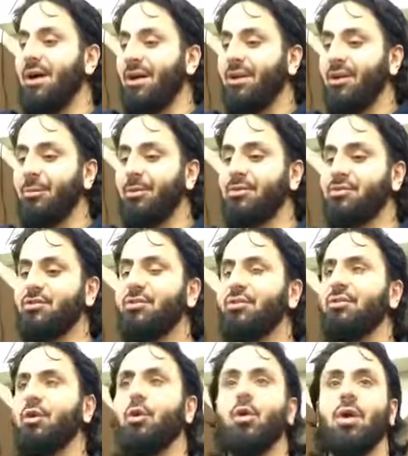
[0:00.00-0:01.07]
Number two,
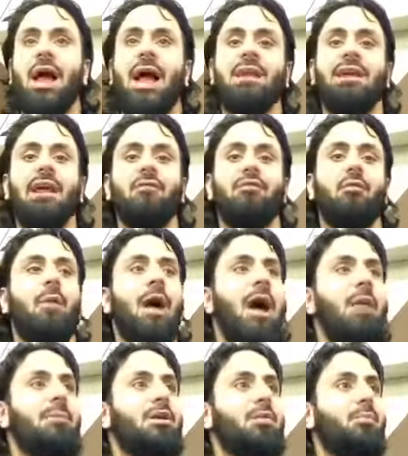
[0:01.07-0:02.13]
the Quran came from
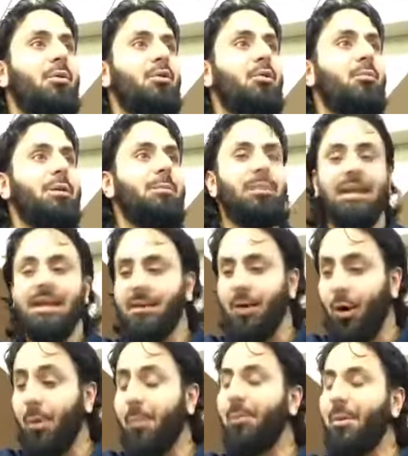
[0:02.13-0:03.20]
Muhammad upon whom be
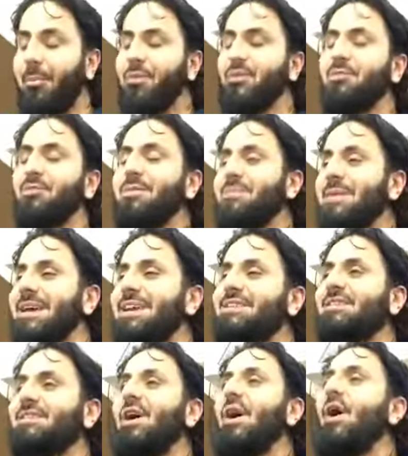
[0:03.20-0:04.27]

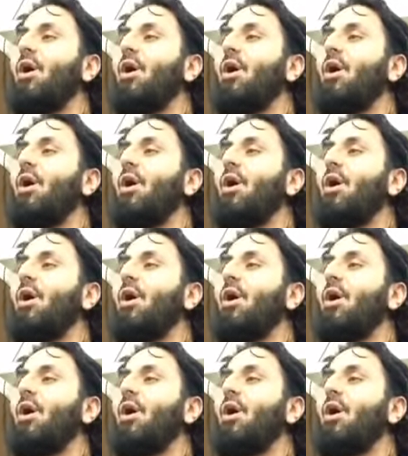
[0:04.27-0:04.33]
peace.